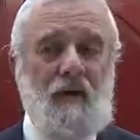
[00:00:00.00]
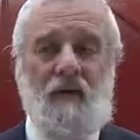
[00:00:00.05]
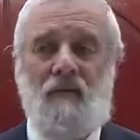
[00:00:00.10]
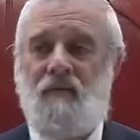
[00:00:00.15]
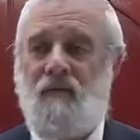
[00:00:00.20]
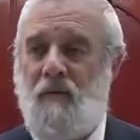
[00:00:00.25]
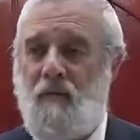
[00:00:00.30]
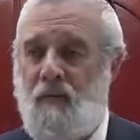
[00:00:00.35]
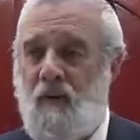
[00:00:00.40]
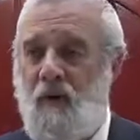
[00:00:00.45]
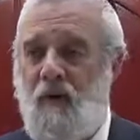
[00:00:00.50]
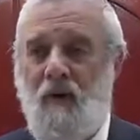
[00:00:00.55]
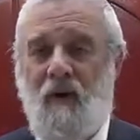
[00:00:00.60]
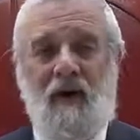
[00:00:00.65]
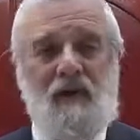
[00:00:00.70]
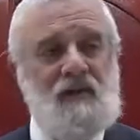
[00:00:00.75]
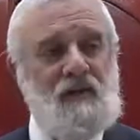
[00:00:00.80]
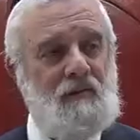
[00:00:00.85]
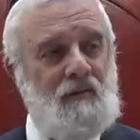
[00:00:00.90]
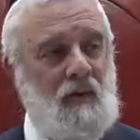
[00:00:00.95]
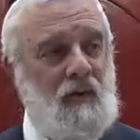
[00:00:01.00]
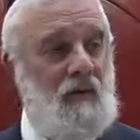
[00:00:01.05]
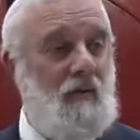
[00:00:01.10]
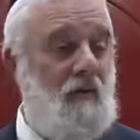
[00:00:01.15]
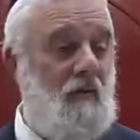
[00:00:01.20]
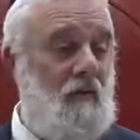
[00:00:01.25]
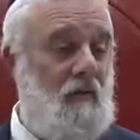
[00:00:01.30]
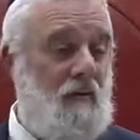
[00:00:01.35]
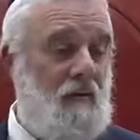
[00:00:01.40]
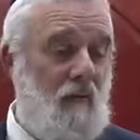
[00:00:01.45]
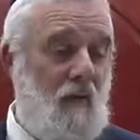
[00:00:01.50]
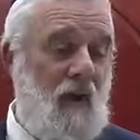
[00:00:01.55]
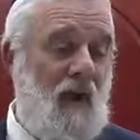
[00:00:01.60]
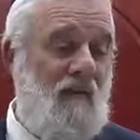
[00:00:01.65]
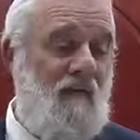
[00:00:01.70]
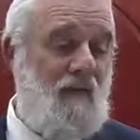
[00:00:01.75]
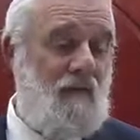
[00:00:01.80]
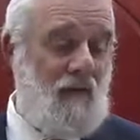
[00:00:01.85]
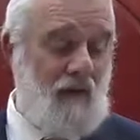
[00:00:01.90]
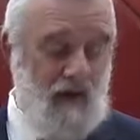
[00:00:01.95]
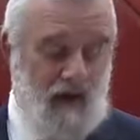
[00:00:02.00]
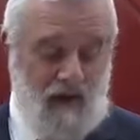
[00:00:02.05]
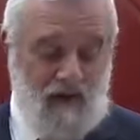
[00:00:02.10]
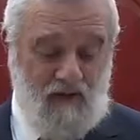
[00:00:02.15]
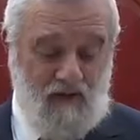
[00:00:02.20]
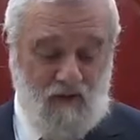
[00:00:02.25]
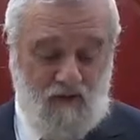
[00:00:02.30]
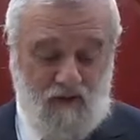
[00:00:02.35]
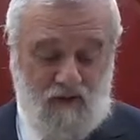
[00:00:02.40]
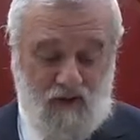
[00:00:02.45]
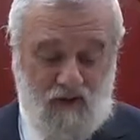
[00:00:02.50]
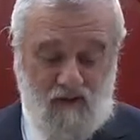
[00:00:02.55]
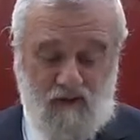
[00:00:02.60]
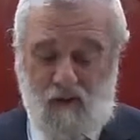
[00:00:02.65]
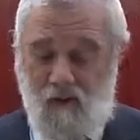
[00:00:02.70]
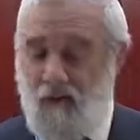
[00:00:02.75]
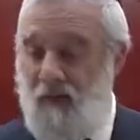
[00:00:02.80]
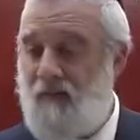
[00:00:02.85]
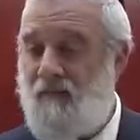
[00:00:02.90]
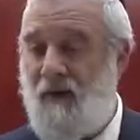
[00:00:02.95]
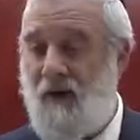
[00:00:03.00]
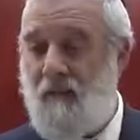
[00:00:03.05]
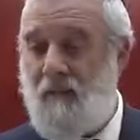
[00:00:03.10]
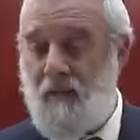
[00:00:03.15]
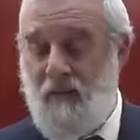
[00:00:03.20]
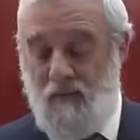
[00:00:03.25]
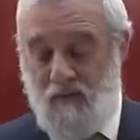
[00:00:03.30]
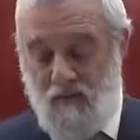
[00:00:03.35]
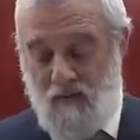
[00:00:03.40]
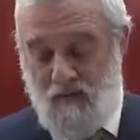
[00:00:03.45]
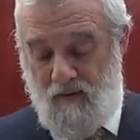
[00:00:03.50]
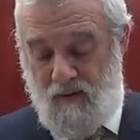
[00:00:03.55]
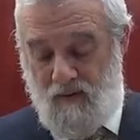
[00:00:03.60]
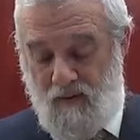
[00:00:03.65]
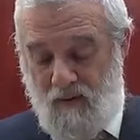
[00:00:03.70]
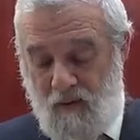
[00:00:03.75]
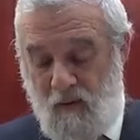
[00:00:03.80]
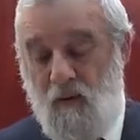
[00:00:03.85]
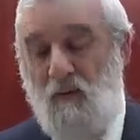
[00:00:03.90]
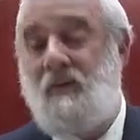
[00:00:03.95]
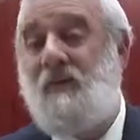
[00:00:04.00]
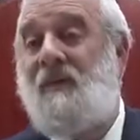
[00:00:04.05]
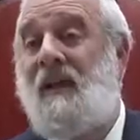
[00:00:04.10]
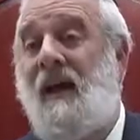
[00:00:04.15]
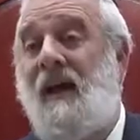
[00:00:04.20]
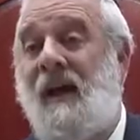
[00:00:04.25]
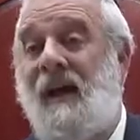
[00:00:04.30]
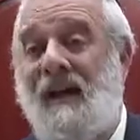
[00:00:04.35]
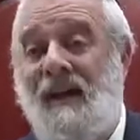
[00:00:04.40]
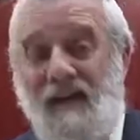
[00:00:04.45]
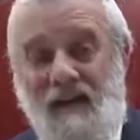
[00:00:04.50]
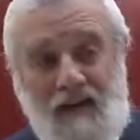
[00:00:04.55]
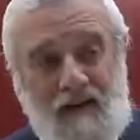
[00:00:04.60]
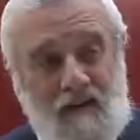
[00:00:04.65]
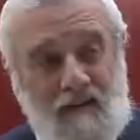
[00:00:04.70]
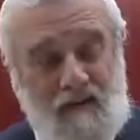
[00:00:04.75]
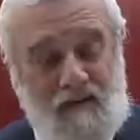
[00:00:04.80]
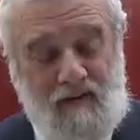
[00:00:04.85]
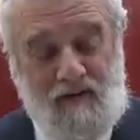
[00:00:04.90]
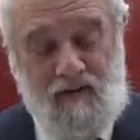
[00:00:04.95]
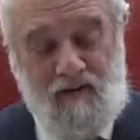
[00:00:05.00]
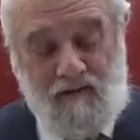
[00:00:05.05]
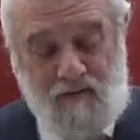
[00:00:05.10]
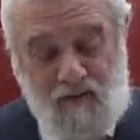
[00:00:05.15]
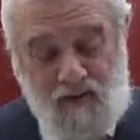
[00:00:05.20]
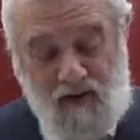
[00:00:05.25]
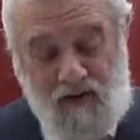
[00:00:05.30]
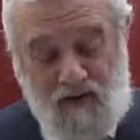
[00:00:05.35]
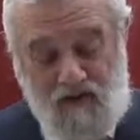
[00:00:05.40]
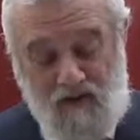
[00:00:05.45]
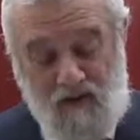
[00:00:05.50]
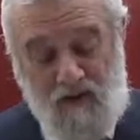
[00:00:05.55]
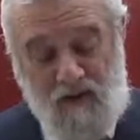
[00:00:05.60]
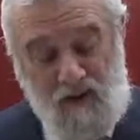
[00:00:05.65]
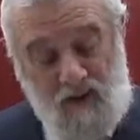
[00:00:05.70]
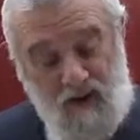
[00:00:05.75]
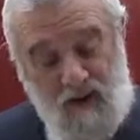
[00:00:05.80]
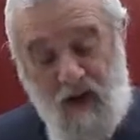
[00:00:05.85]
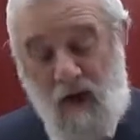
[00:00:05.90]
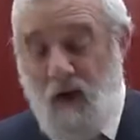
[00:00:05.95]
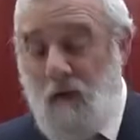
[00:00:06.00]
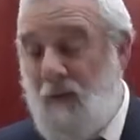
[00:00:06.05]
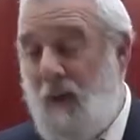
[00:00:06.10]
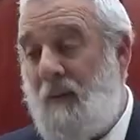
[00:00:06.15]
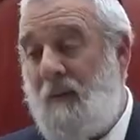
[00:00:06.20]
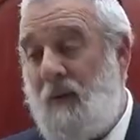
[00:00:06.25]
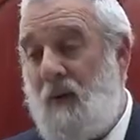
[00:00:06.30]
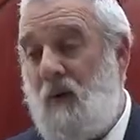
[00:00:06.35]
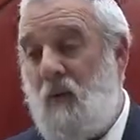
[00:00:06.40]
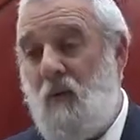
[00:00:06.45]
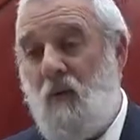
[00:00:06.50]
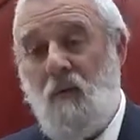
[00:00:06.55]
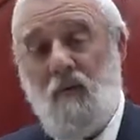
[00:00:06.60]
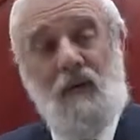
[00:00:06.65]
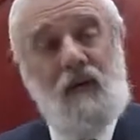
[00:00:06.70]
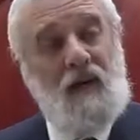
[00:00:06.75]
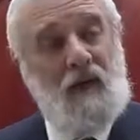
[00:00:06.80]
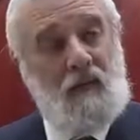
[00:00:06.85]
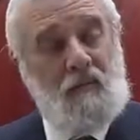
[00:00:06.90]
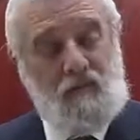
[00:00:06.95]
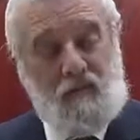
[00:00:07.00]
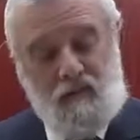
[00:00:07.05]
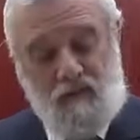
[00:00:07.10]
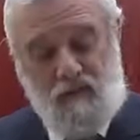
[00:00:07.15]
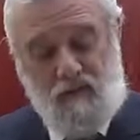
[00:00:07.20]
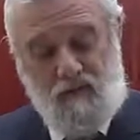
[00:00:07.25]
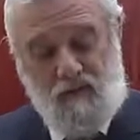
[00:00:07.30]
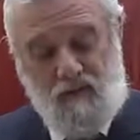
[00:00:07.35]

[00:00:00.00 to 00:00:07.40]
If the prayer hasn't been heard, we haven't been answered yet, don't give up. Use tehina. Plead, and maybe you will be helped.